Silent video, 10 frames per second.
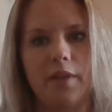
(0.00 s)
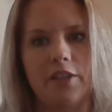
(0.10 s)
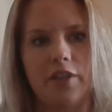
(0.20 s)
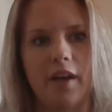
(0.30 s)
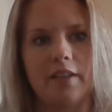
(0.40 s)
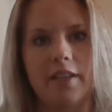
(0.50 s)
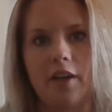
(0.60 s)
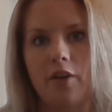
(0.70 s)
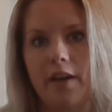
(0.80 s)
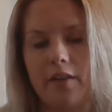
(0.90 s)
blood sugars that
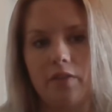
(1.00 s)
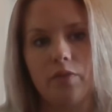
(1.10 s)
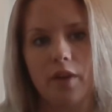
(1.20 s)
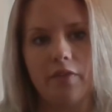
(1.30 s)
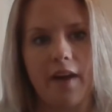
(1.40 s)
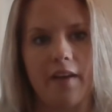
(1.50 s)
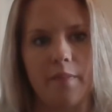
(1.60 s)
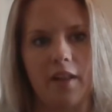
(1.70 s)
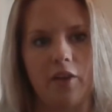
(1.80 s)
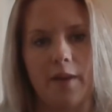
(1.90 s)
are greater than 45
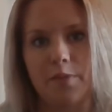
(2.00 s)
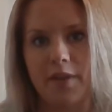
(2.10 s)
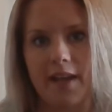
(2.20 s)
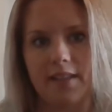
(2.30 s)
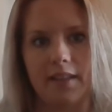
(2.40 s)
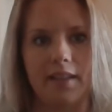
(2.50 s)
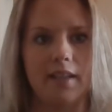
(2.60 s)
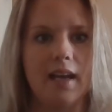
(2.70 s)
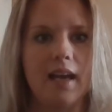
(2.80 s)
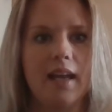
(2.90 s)
milligrams per deciliter.